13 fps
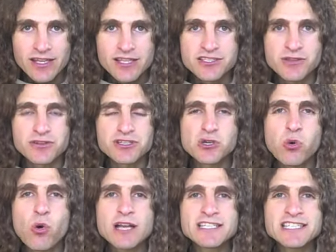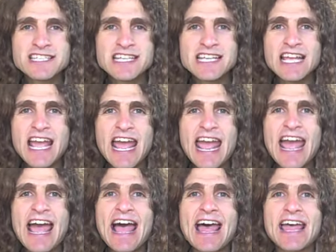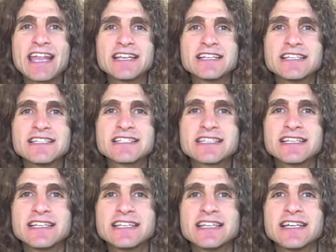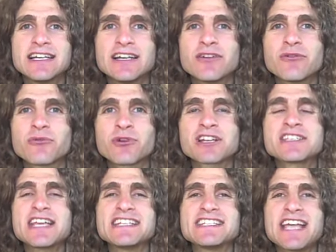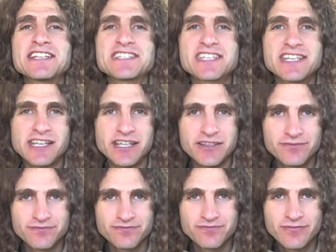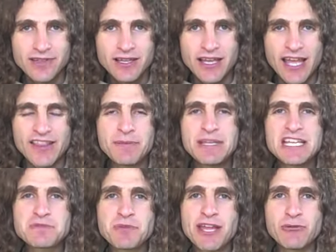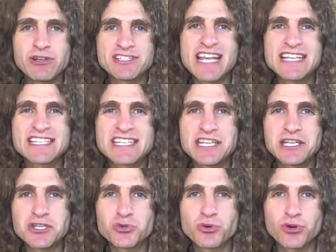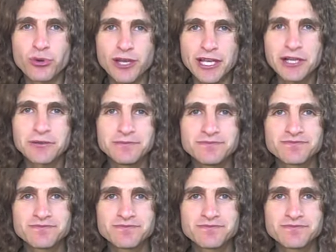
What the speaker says: So there's quantity and we're going to say density. And let me explain what density is real quick.